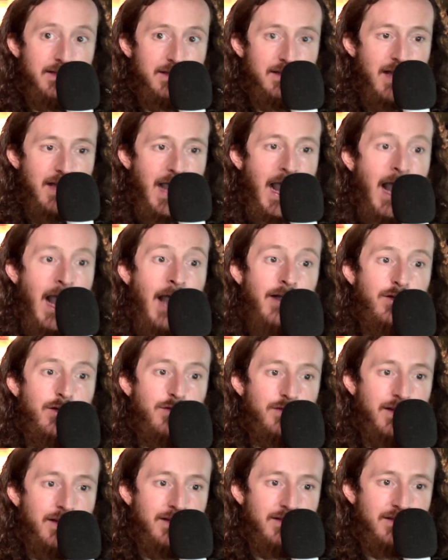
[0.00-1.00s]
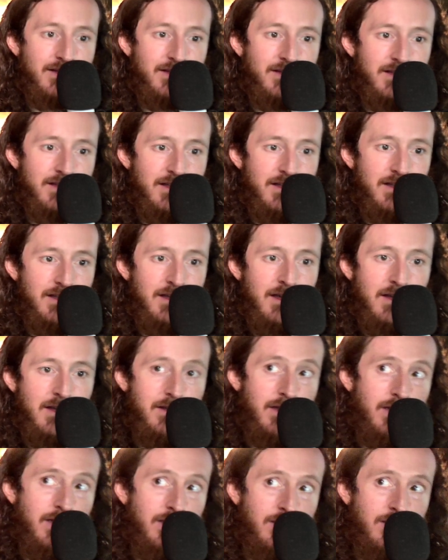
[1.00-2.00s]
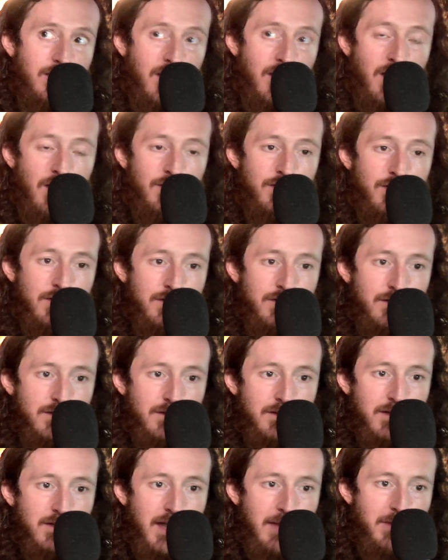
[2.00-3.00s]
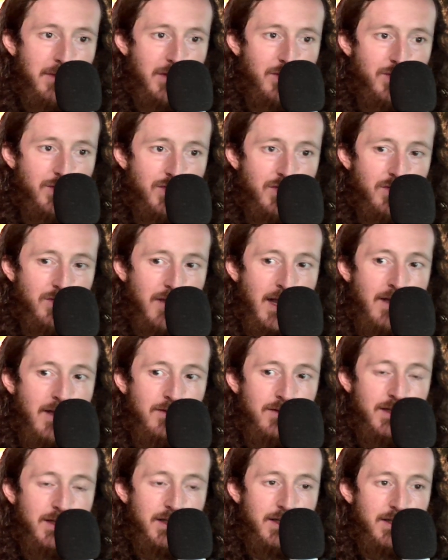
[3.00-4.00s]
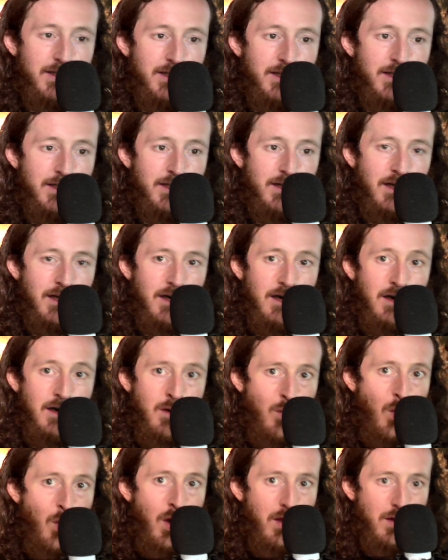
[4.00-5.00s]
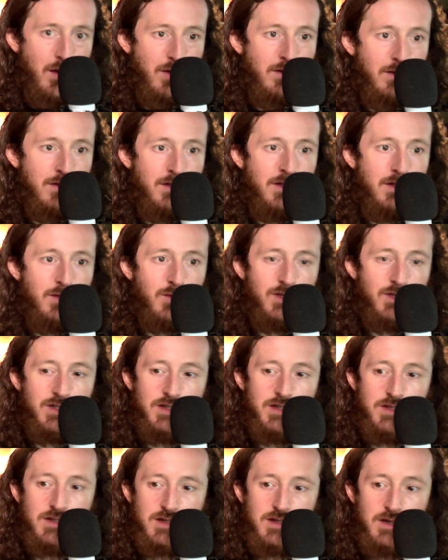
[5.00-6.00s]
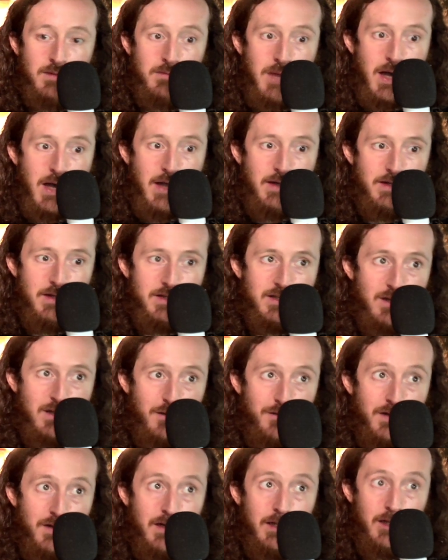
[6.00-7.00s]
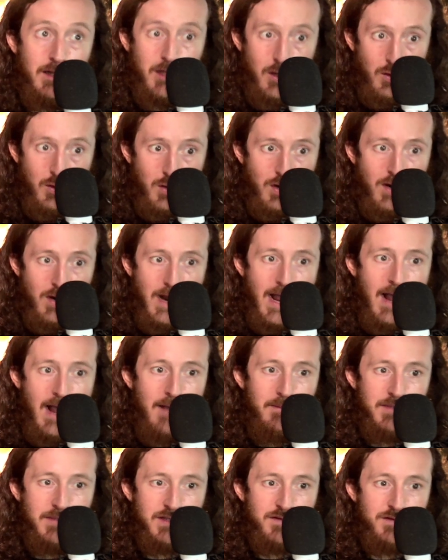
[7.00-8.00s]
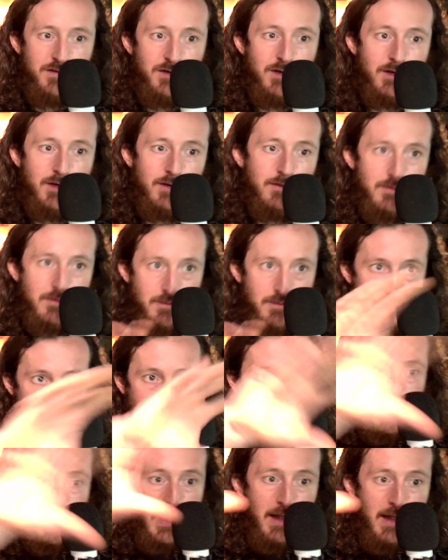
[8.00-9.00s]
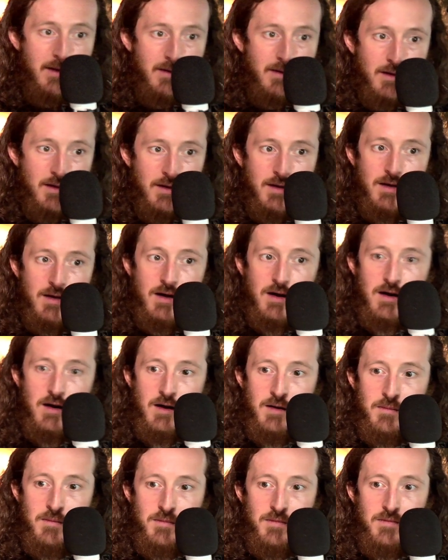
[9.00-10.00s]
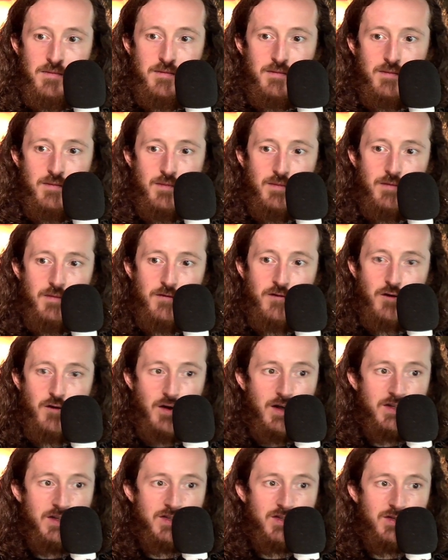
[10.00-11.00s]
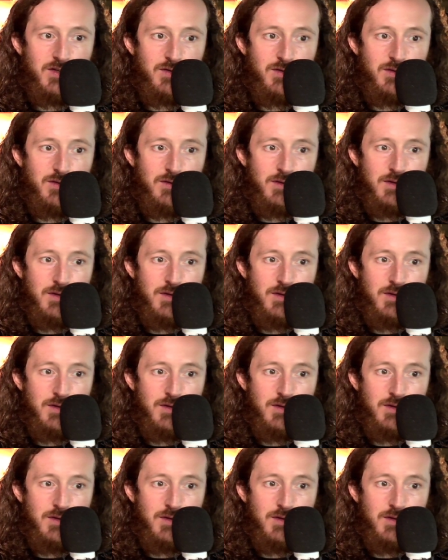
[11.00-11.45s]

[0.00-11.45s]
higher density than the other chemicals around it, water, which has combined itself in a lower atmospheric plane for us to